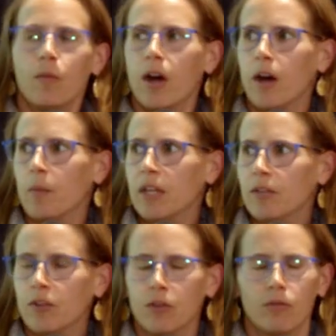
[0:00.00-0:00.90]
Many
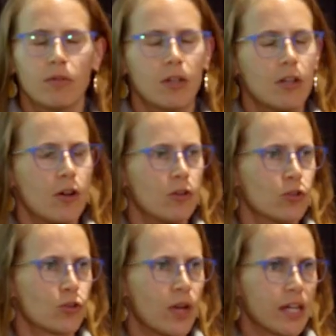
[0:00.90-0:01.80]
of you know
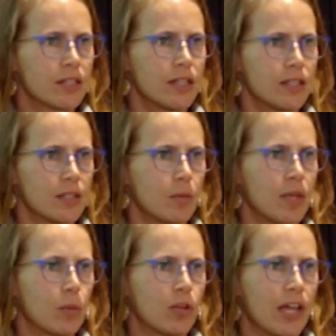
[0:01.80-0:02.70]
Trex is the
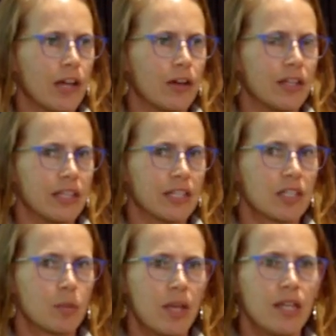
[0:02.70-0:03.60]
big player in this
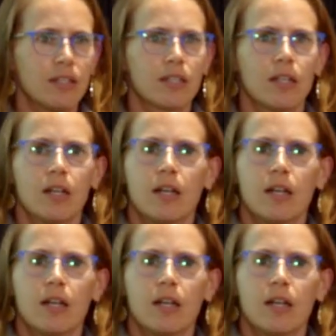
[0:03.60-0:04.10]
space.